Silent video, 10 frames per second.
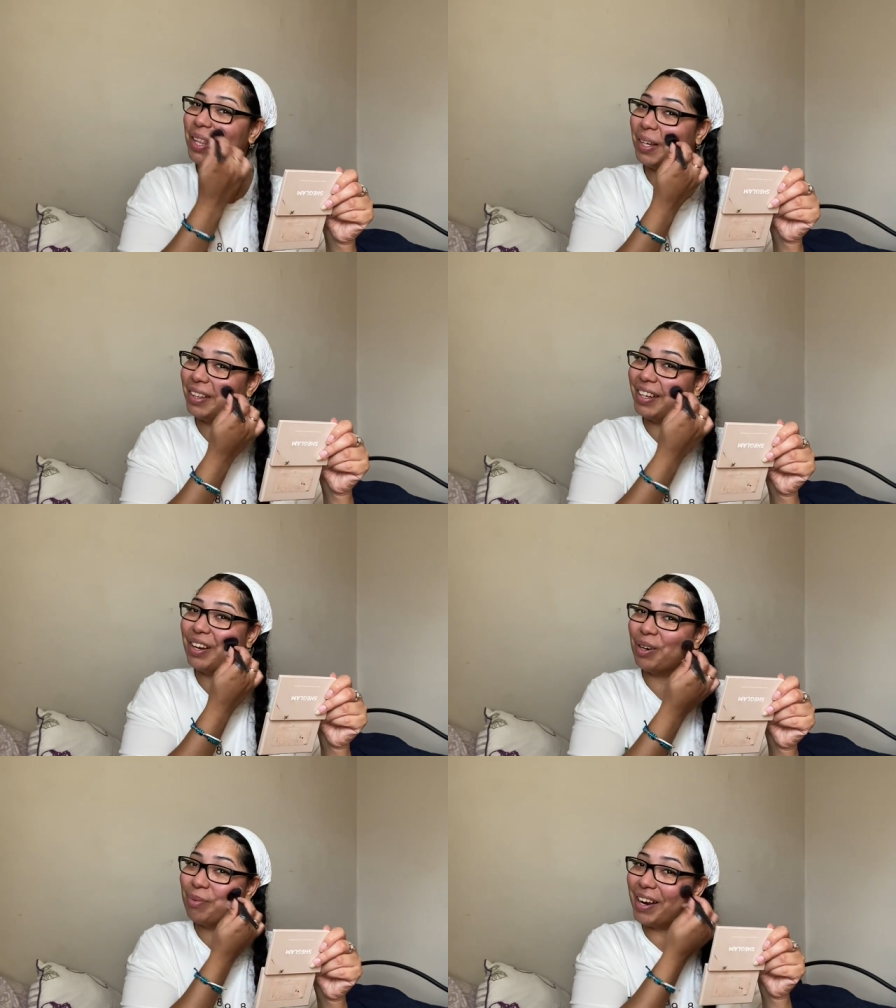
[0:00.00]
the
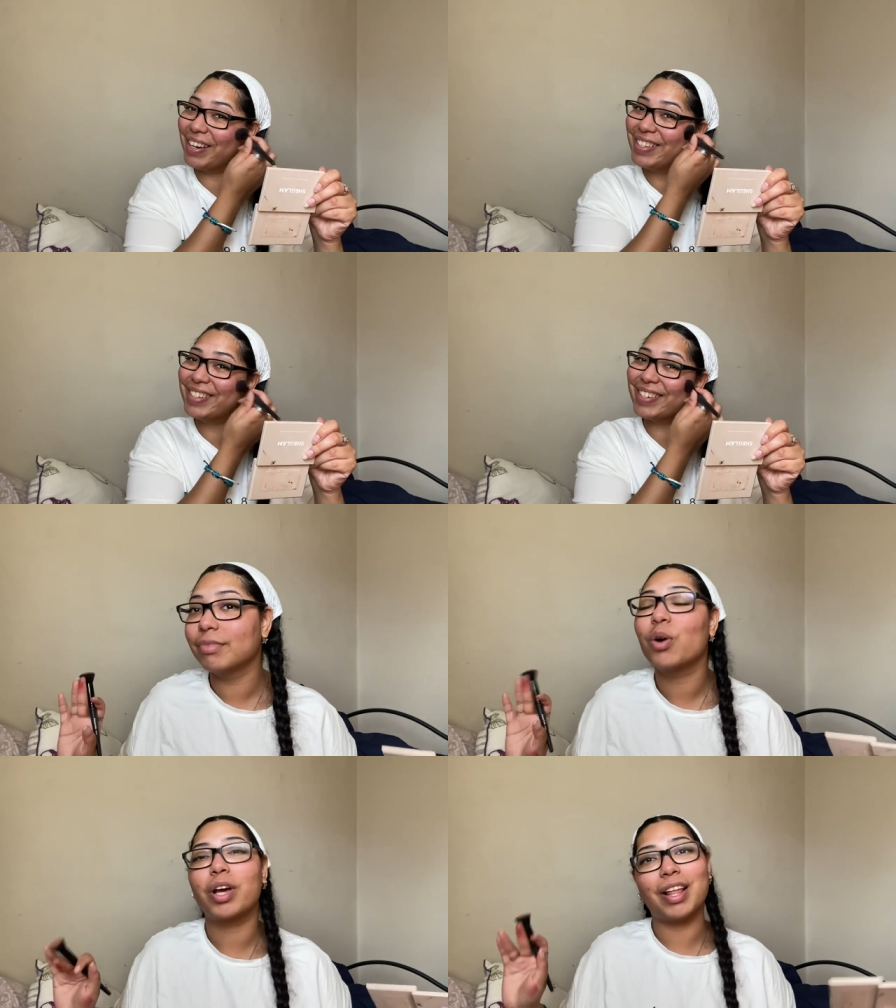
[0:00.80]
cleaner brush.
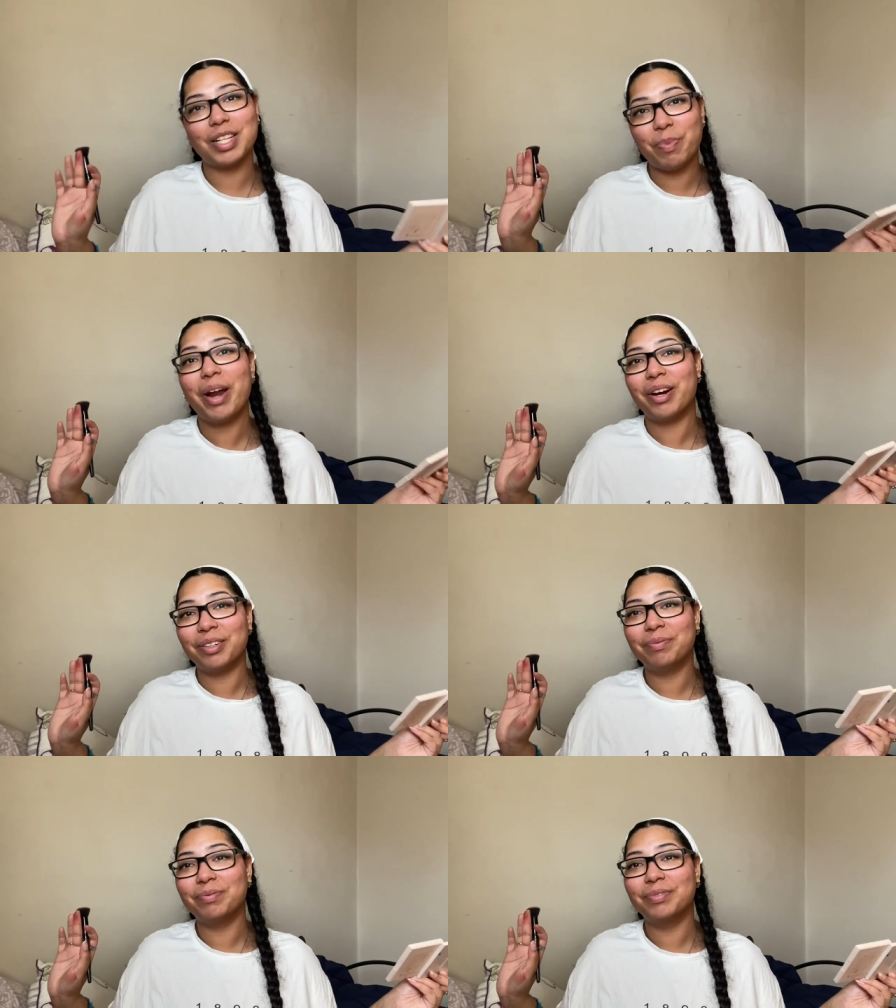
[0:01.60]
Okay, that's better.
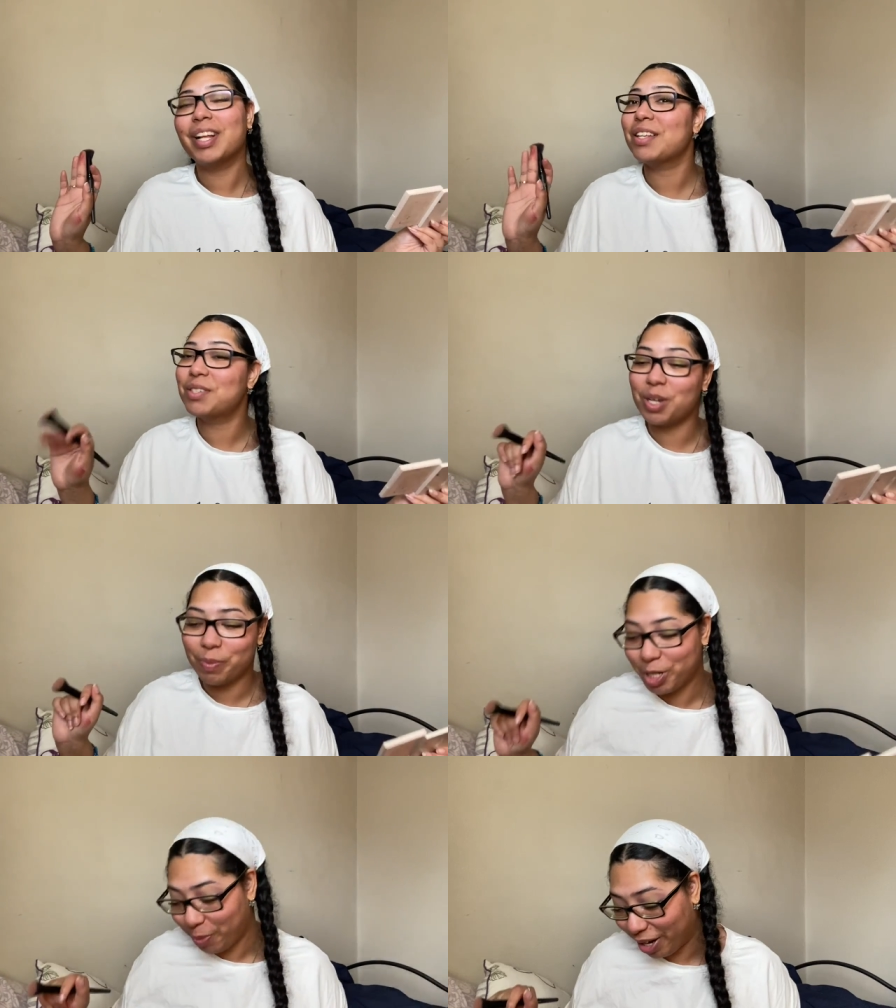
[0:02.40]
That's so
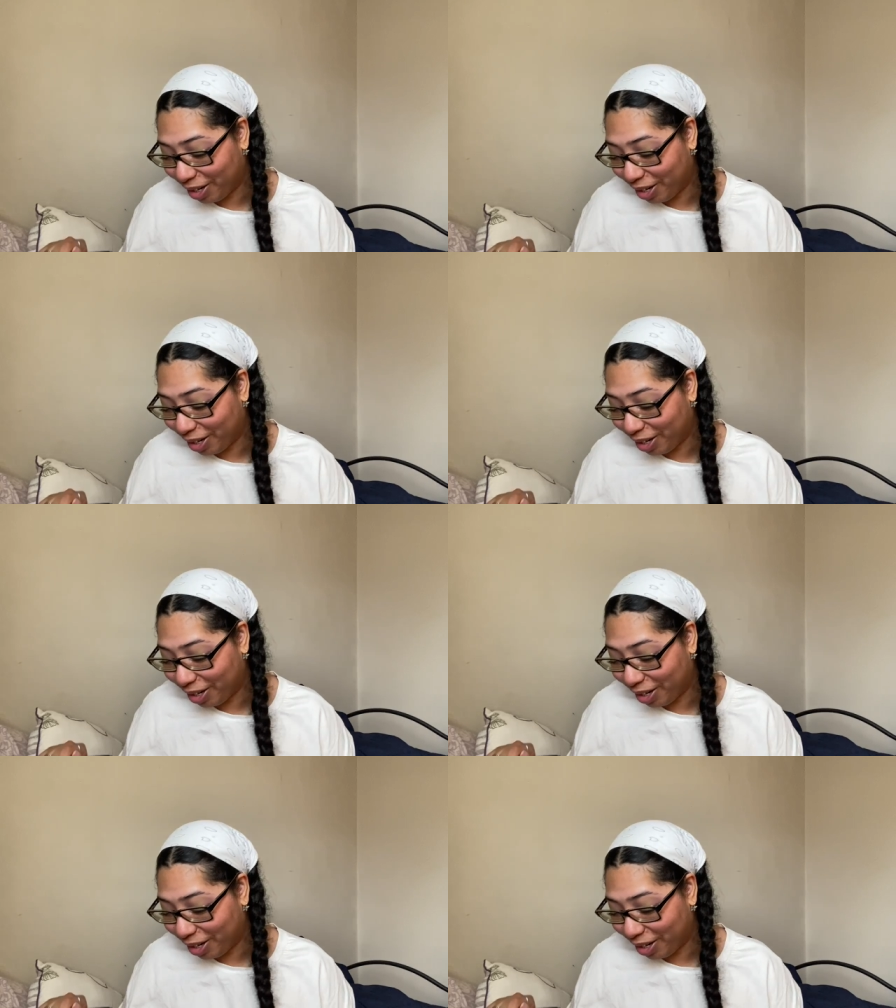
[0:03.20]
much better.